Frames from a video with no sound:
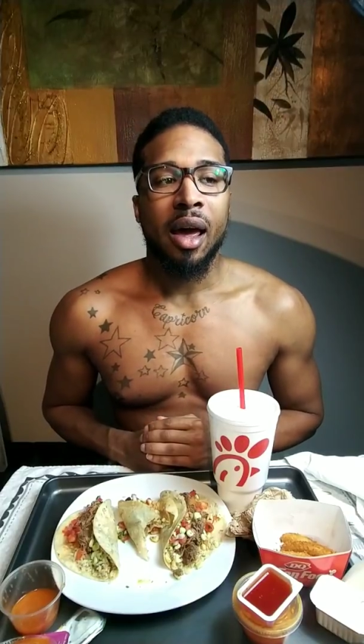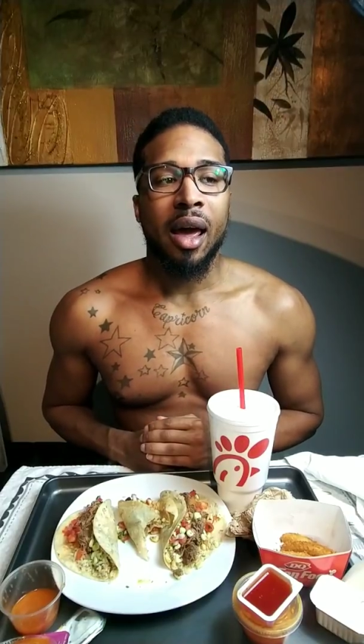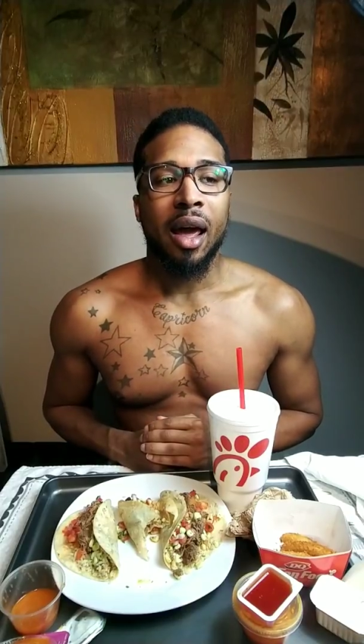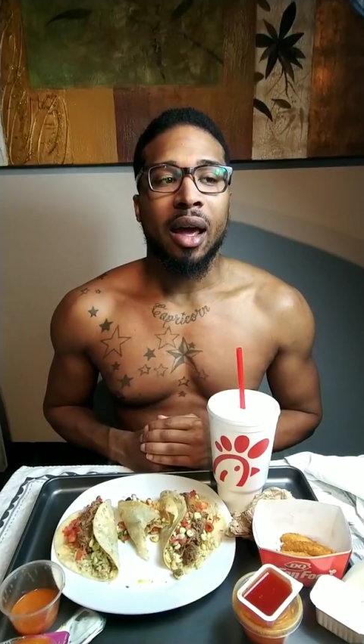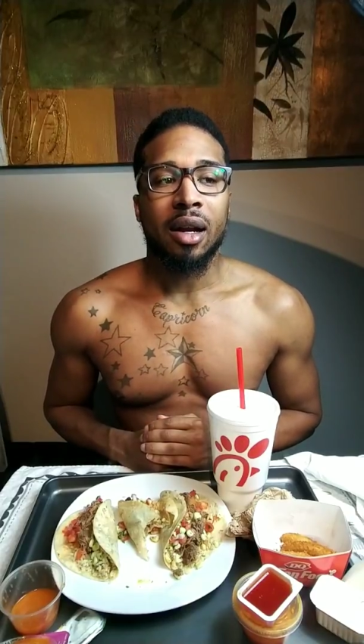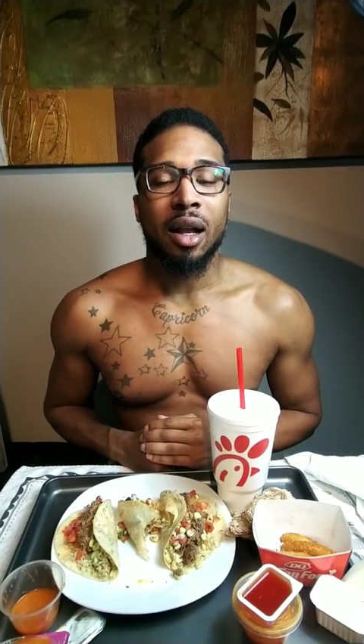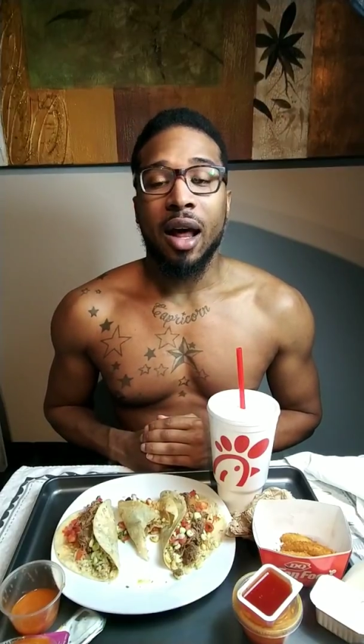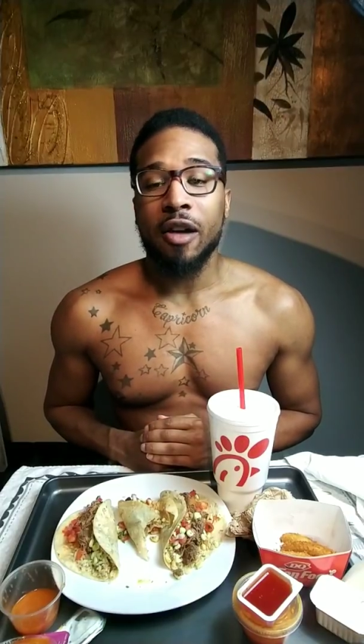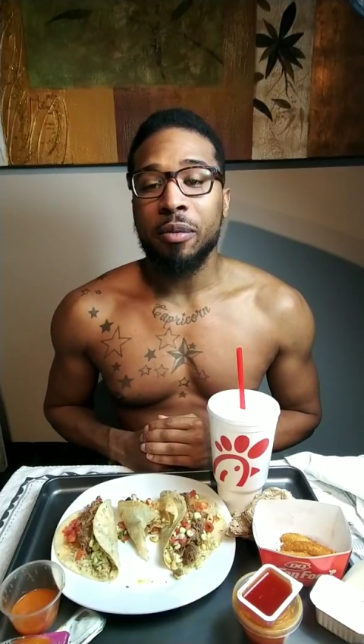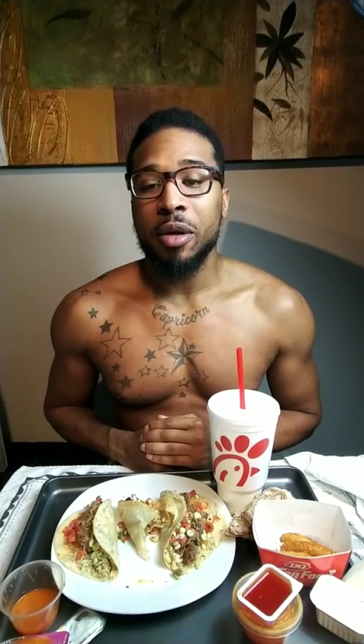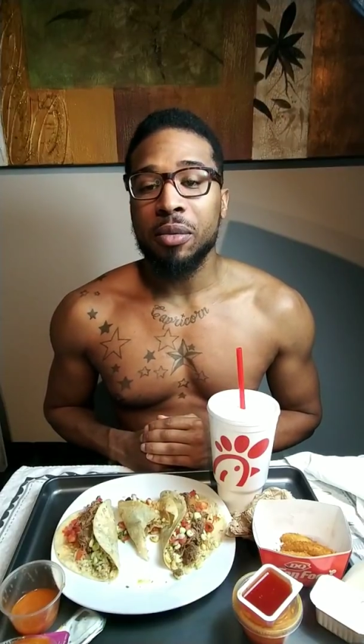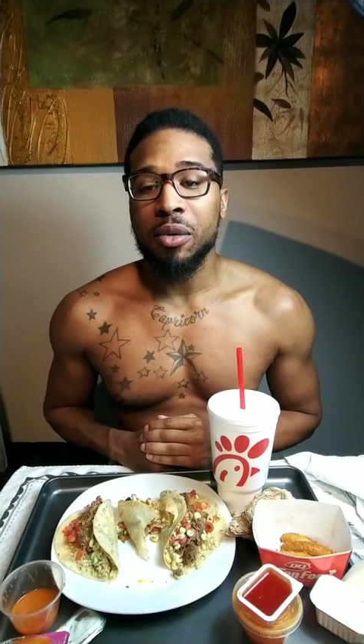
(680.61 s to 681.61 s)
and a lot of
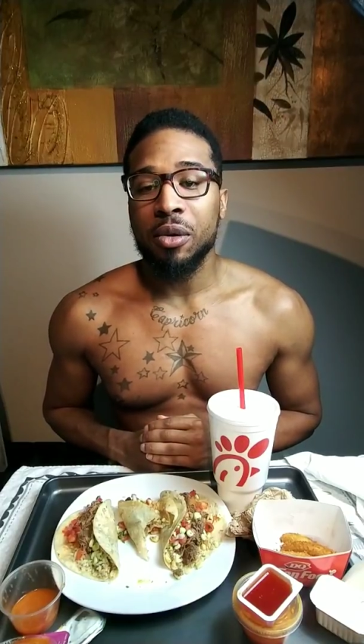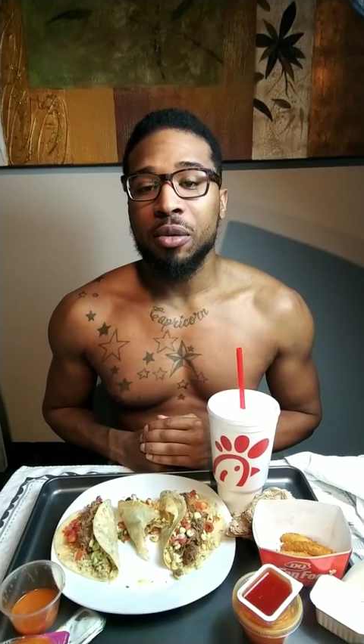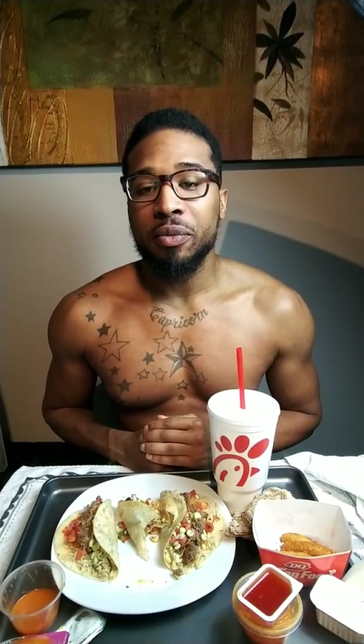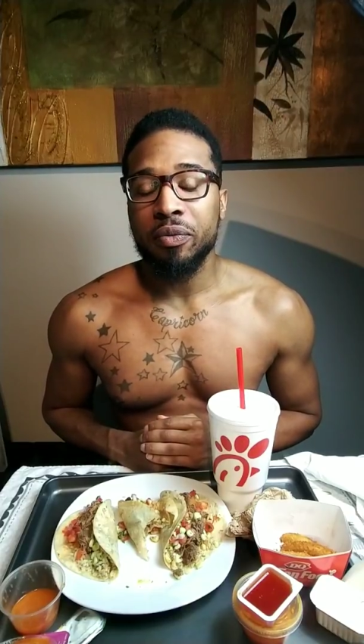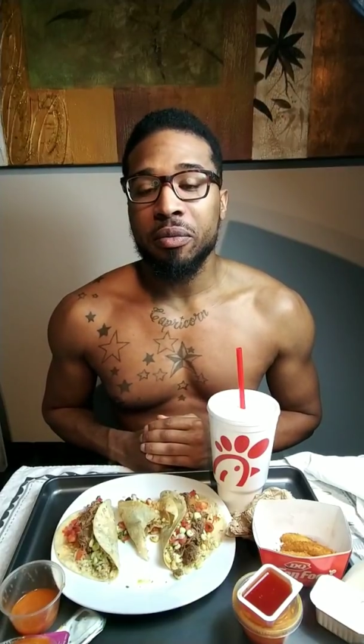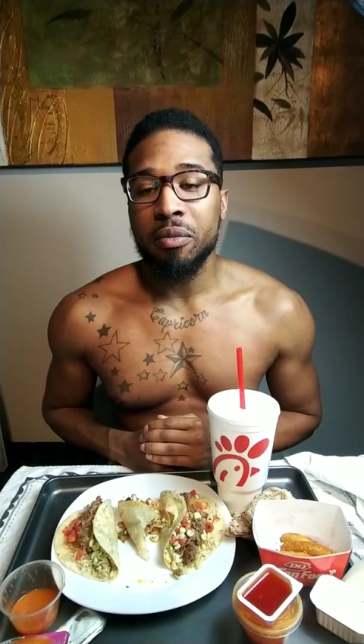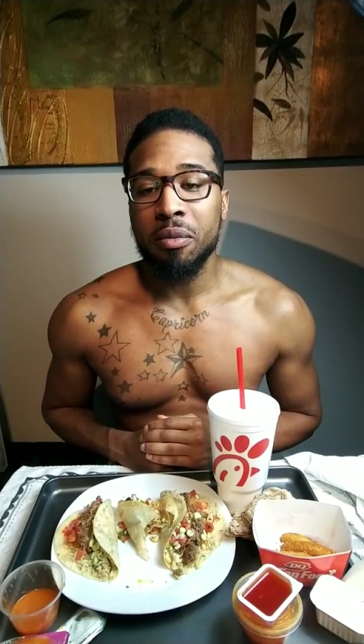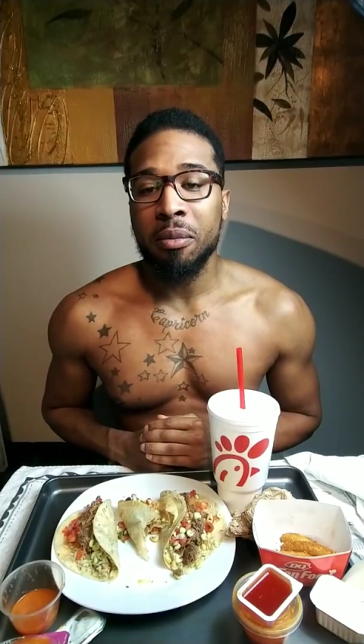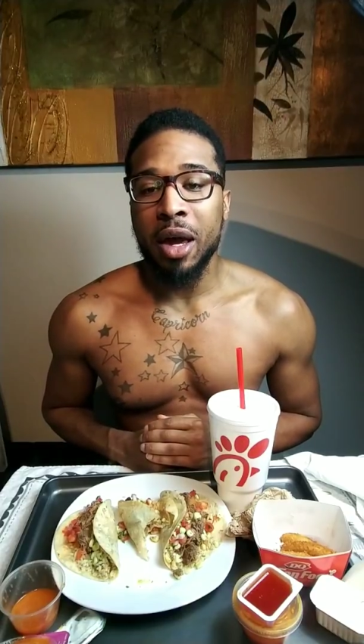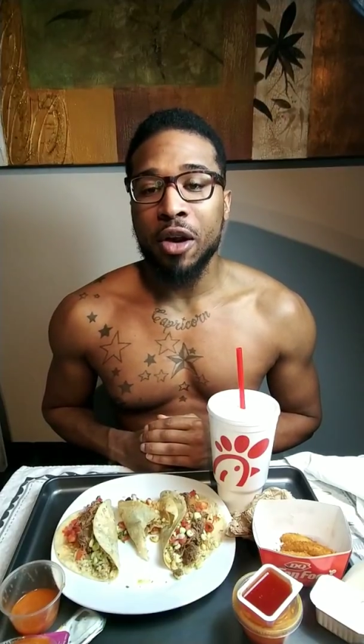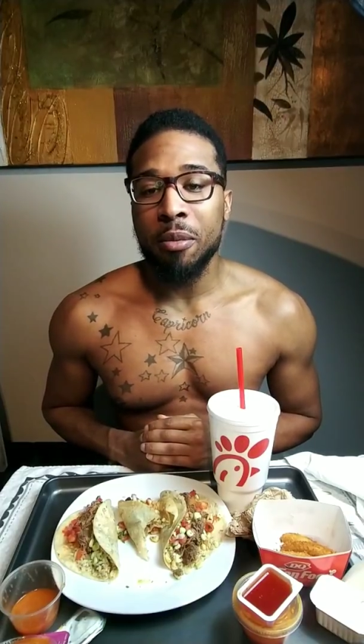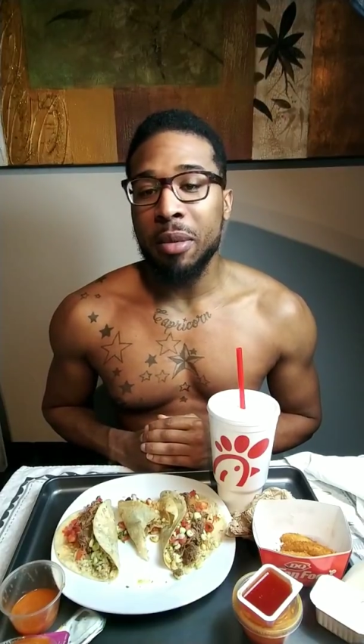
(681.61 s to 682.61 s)
people
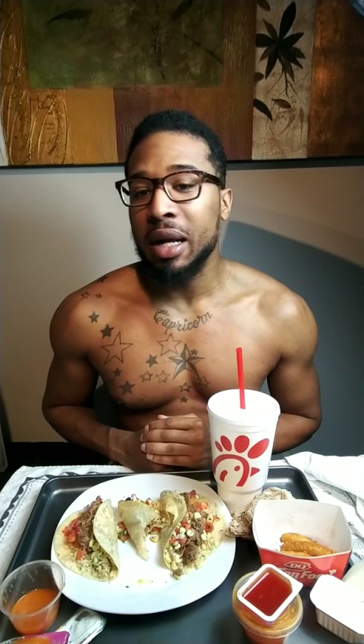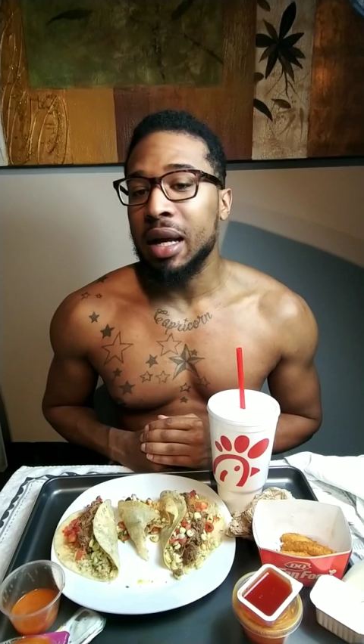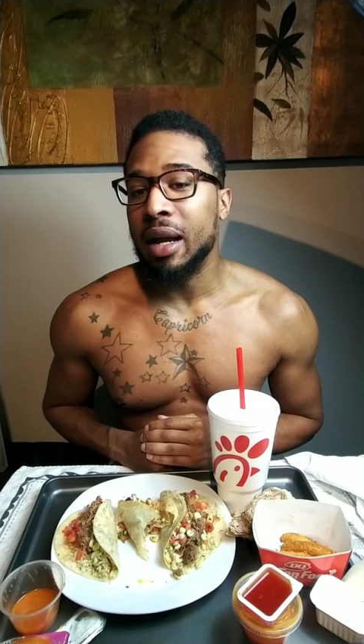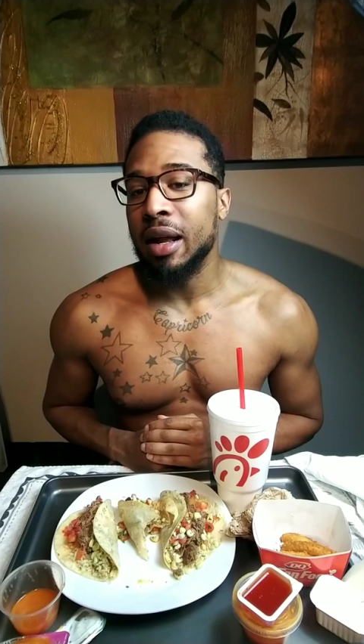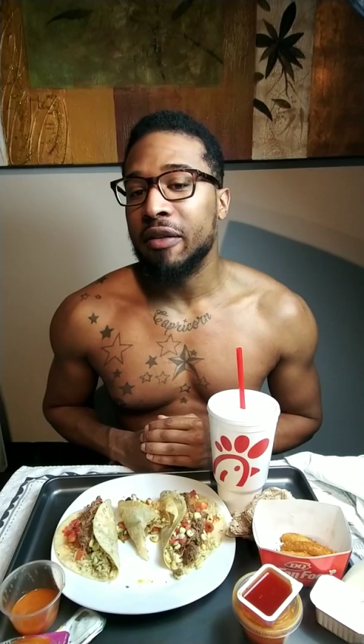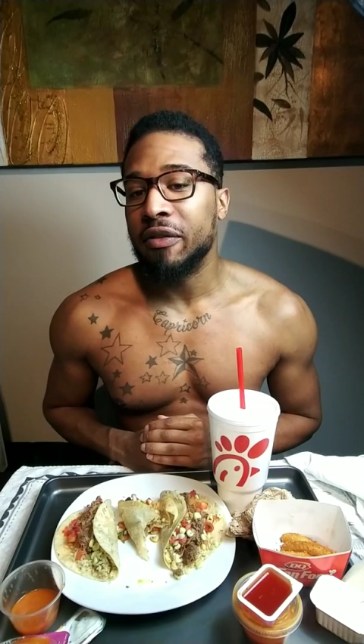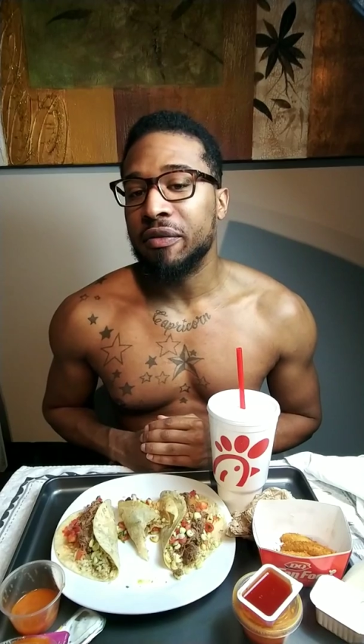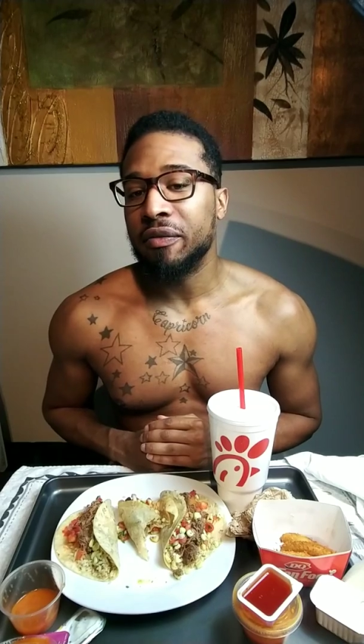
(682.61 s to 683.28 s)
may or may not have